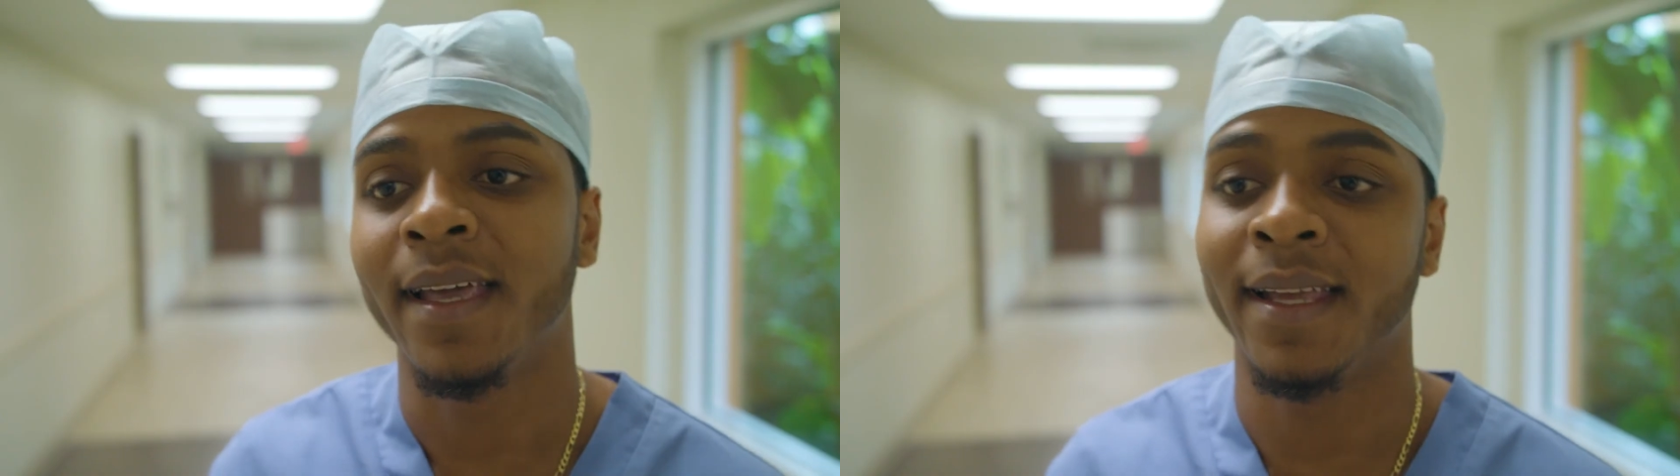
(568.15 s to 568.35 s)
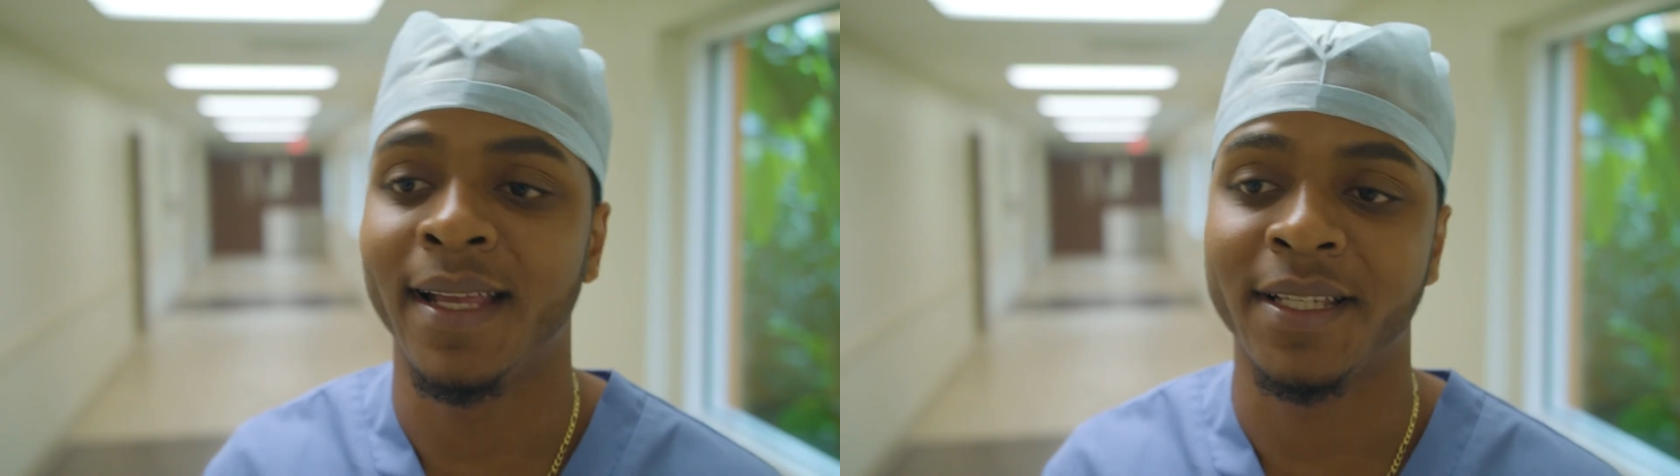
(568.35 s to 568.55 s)

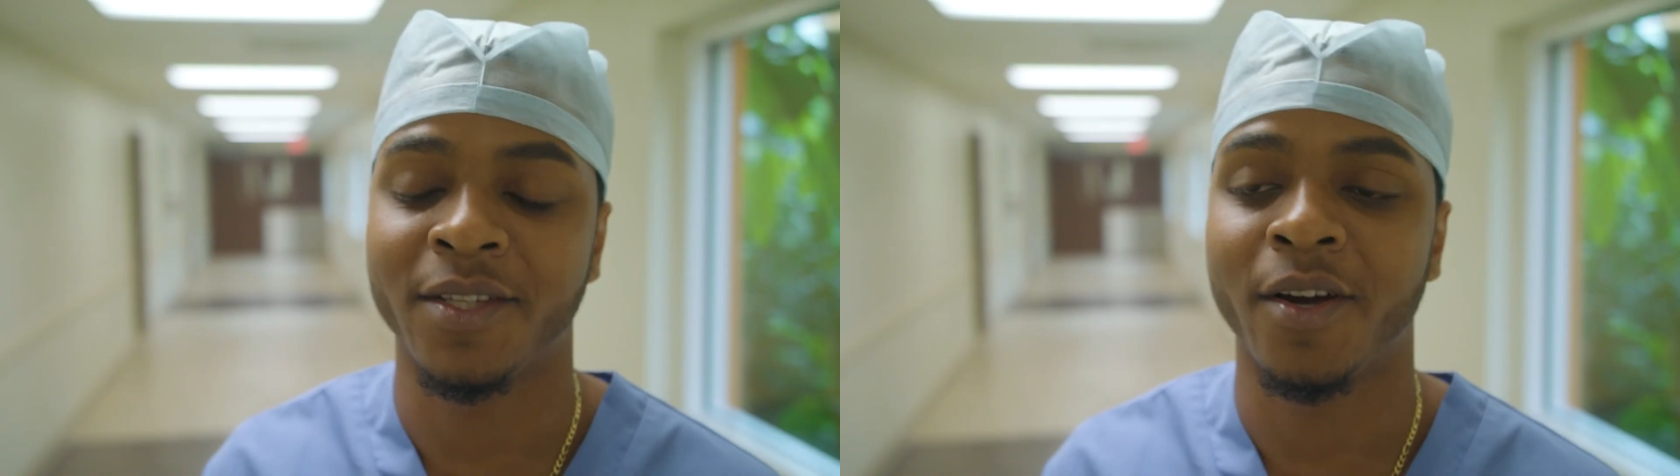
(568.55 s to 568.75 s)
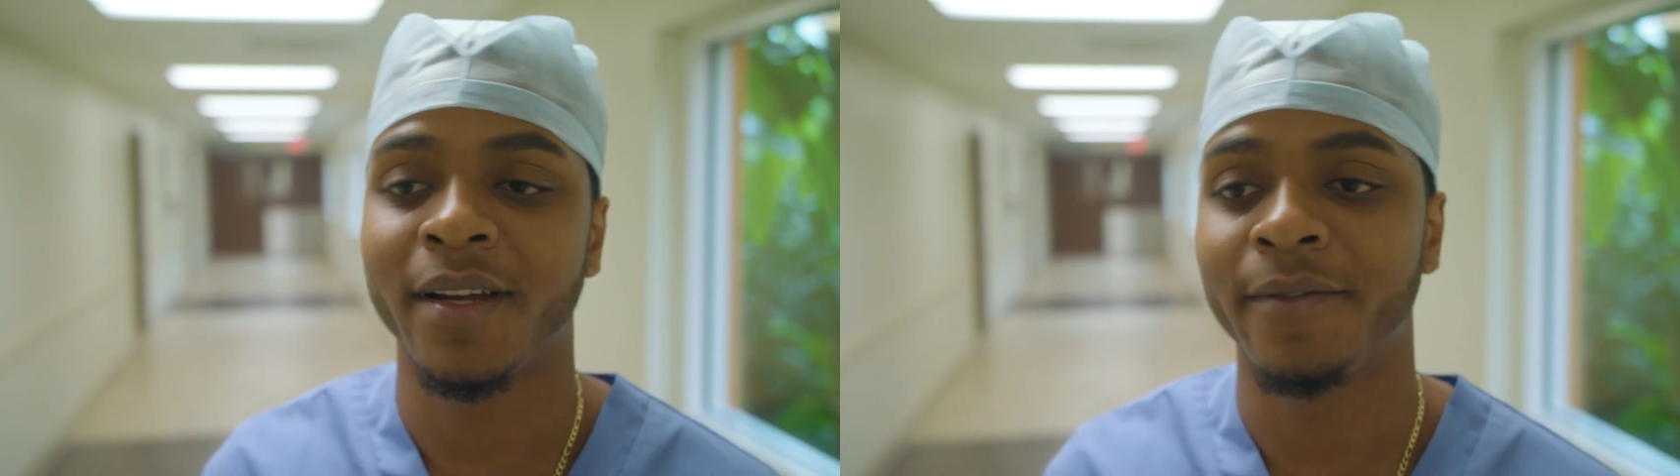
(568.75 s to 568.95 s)
And I
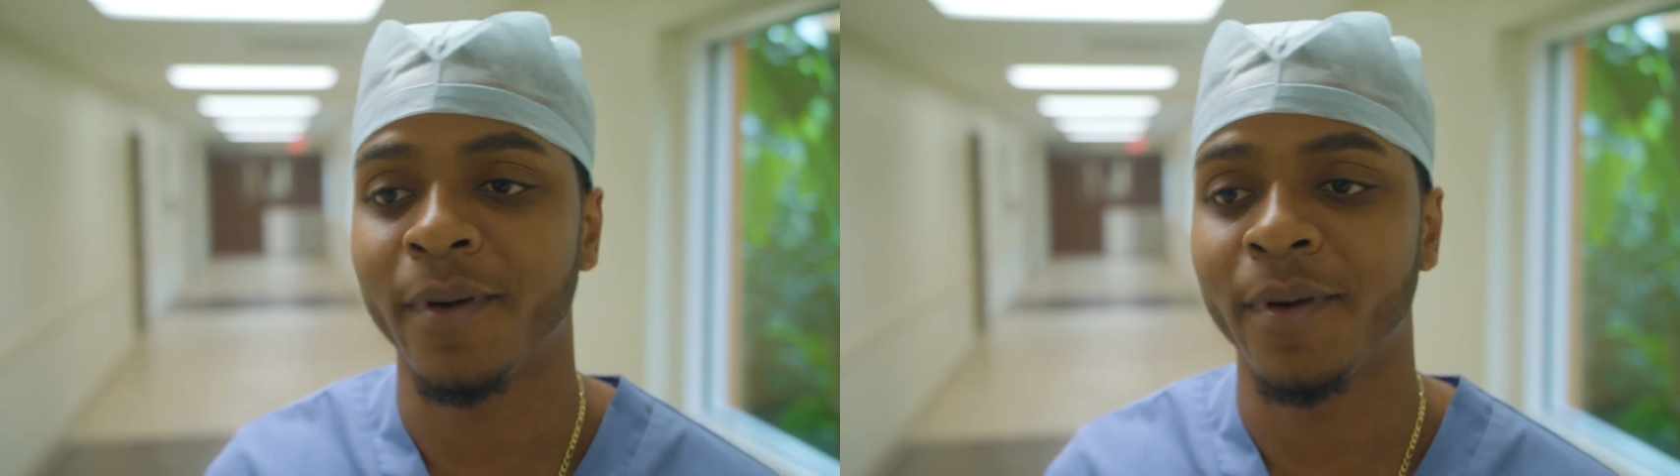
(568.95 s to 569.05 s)
started